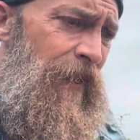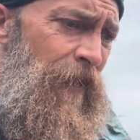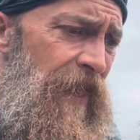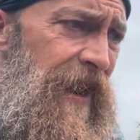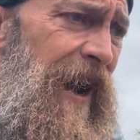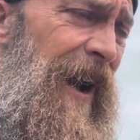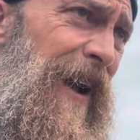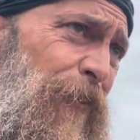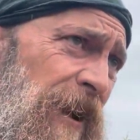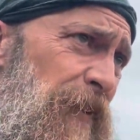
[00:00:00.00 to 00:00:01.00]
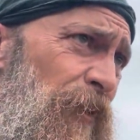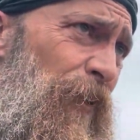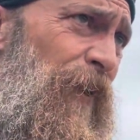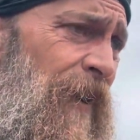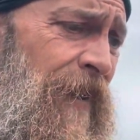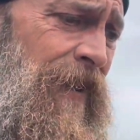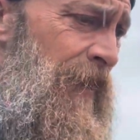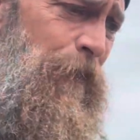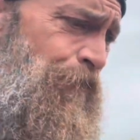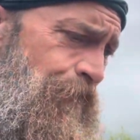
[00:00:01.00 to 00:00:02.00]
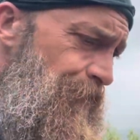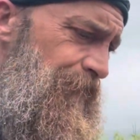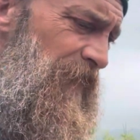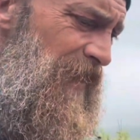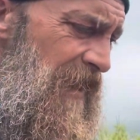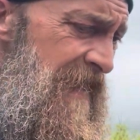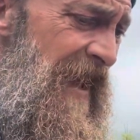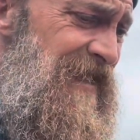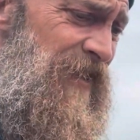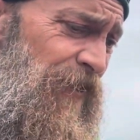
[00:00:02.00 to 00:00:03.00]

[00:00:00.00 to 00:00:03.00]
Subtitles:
that highway more. That's no